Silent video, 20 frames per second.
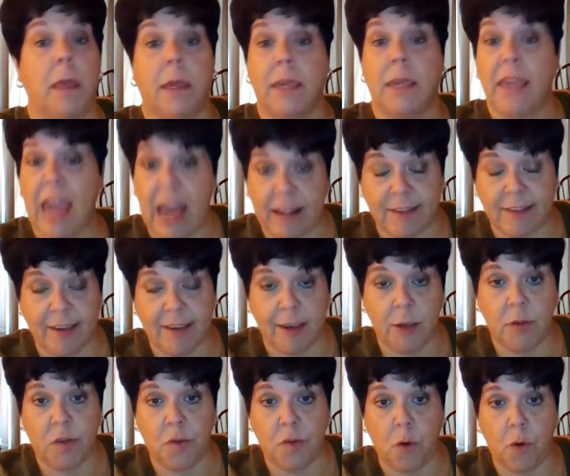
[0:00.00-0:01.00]
casting
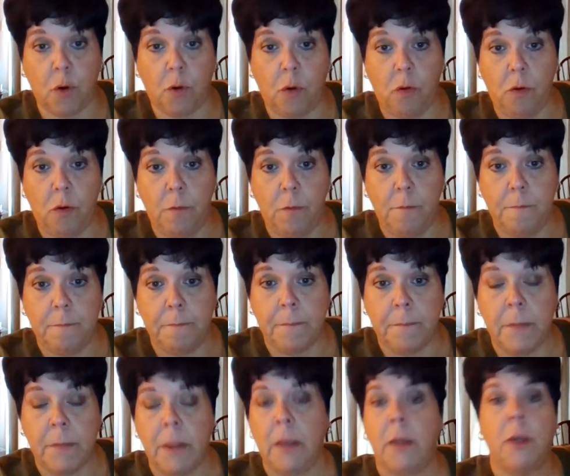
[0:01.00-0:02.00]
a circle.
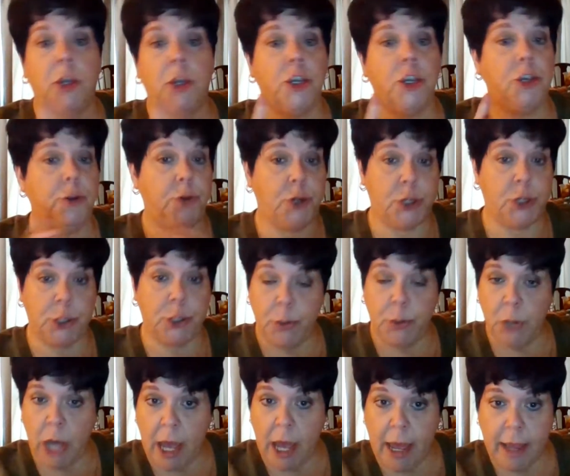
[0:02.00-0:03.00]
You do
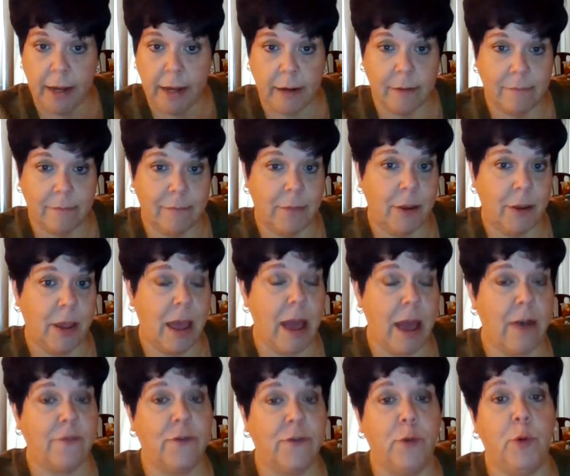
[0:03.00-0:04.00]
not
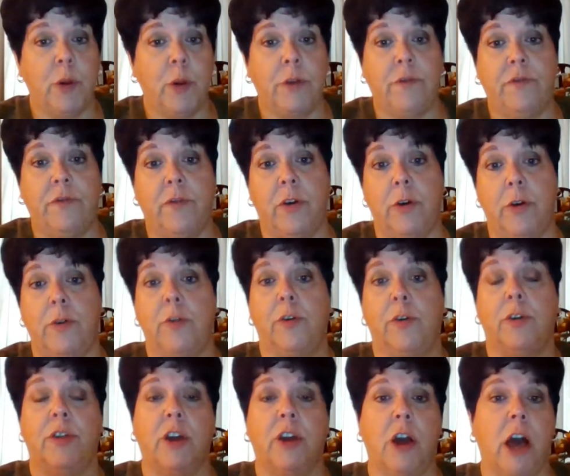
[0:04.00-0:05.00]
have to
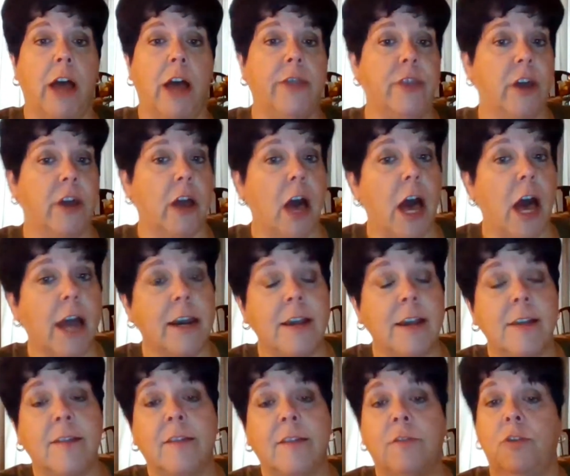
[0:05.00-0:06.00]
invoke the god and the
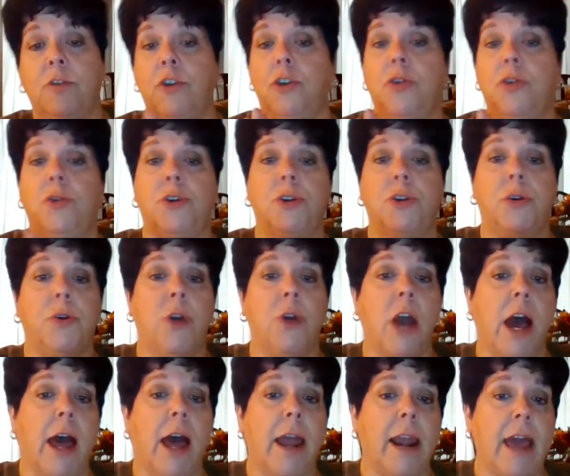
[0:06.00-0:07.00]
goddess. You do
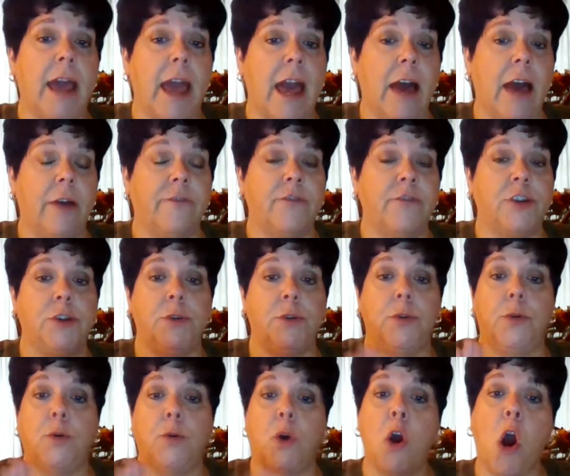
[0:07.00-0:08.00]
not have
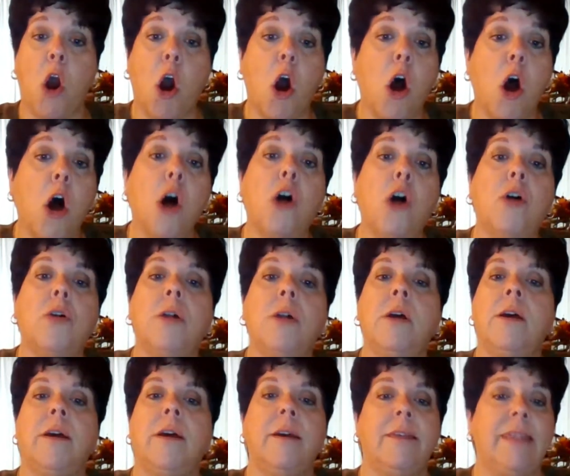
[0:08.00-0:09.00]
to call
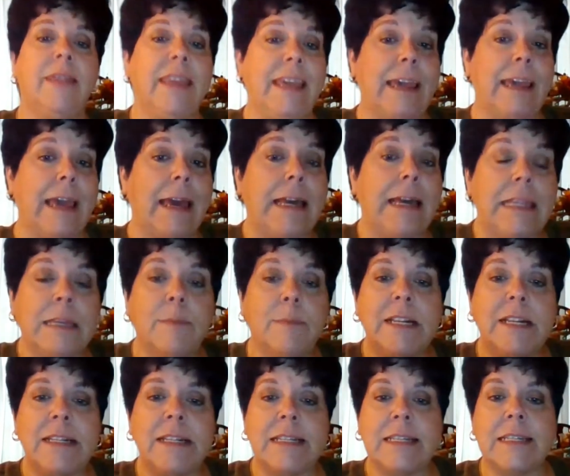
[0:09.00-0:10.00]
the
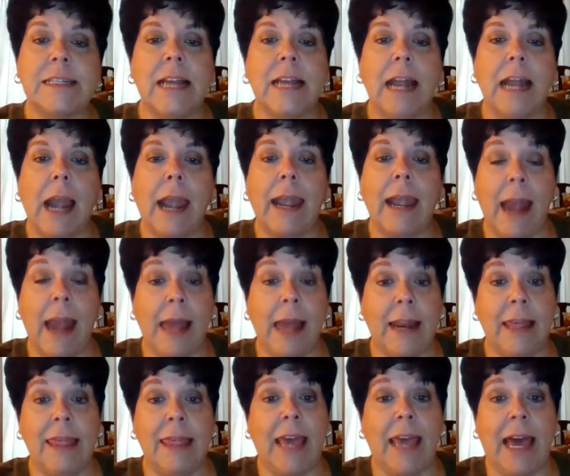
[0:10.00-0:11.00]
elements. None
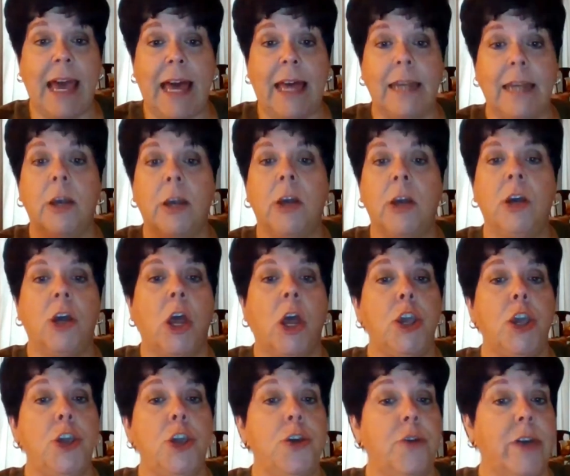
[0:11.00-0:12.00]
of that.
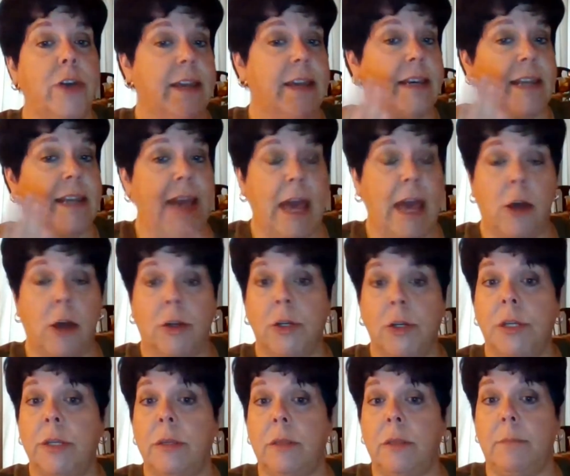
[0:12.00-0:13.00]
You get down
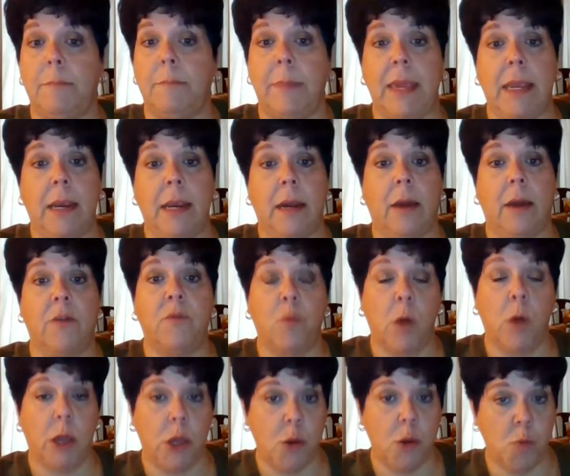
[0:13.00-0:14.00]
to the meat of
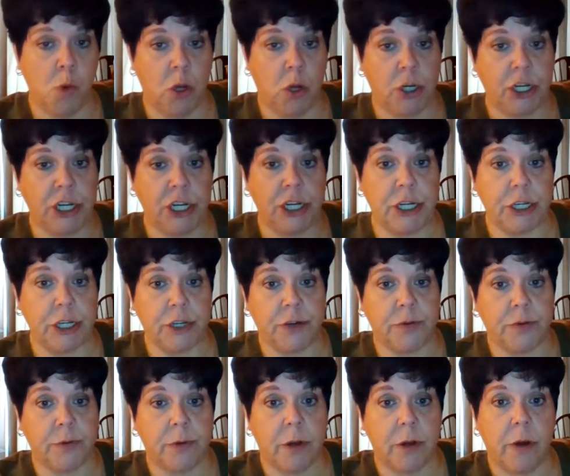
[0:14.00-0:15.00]
what you want to do,
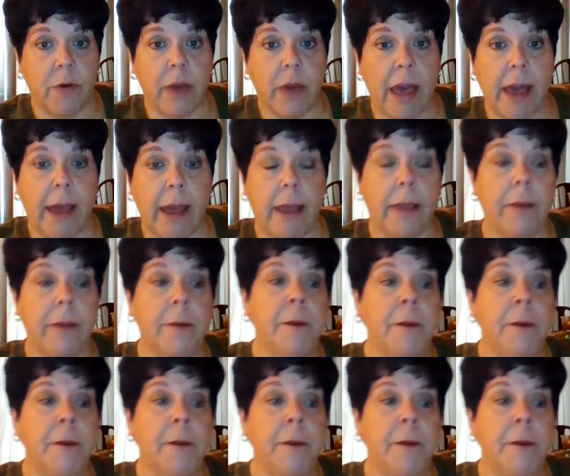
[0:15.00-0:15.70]
okay?